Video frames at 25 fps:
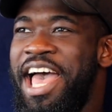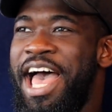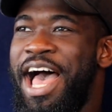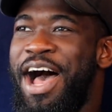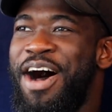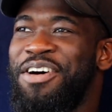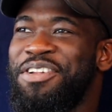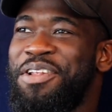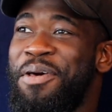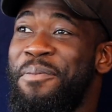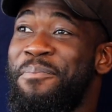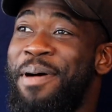
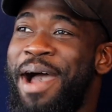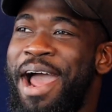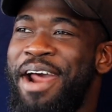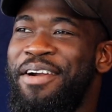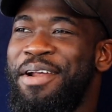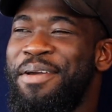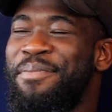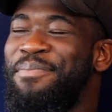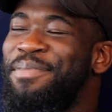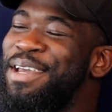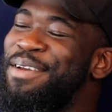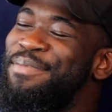I was a
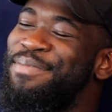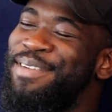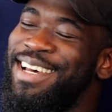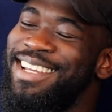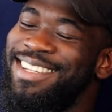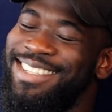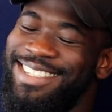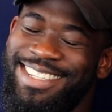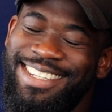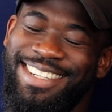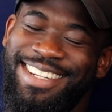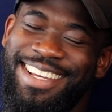pirate bay
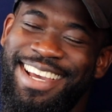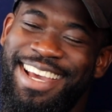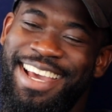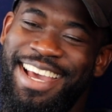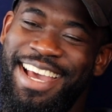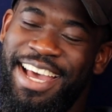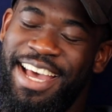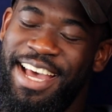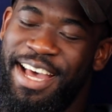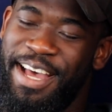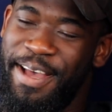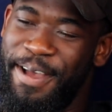person.
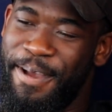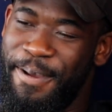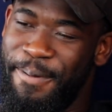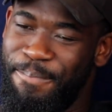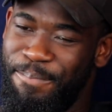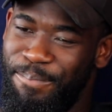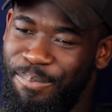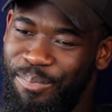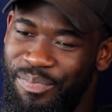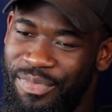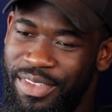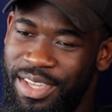Yeah.
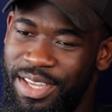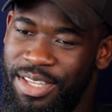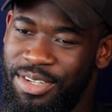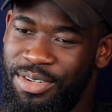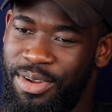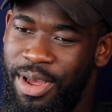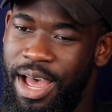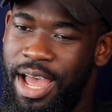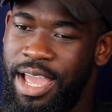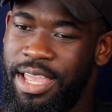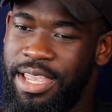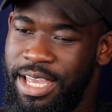Um,
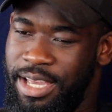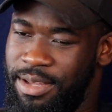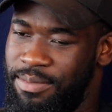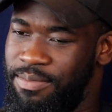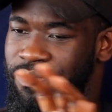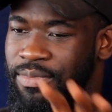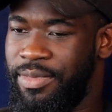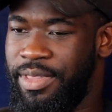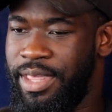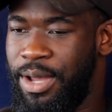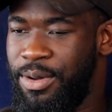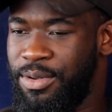so yeah,
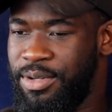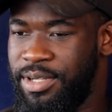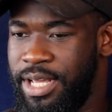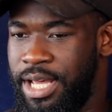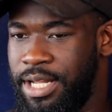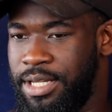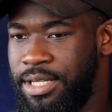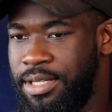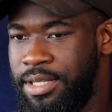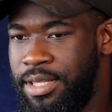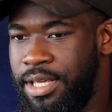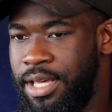that was
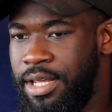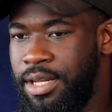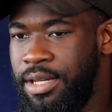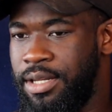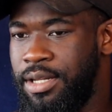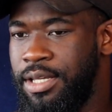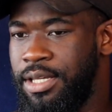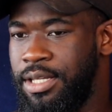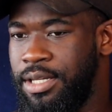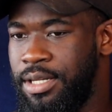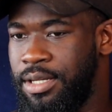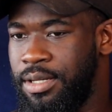that.
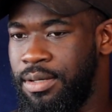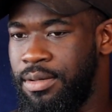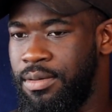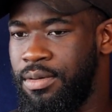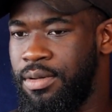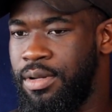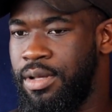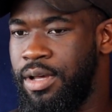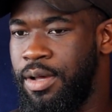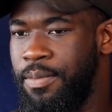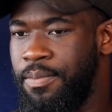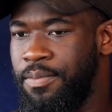Then
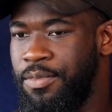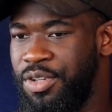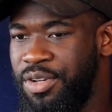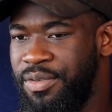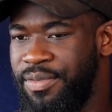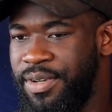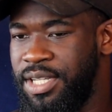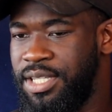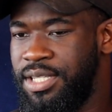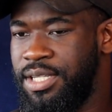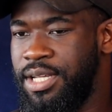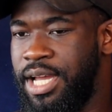in um,
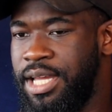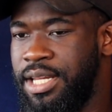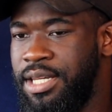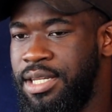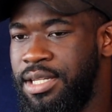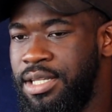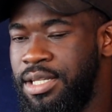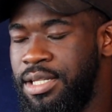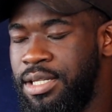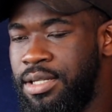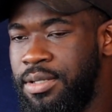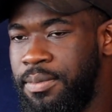university, I
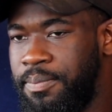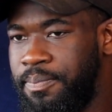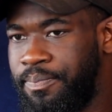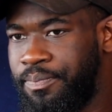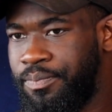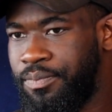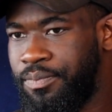did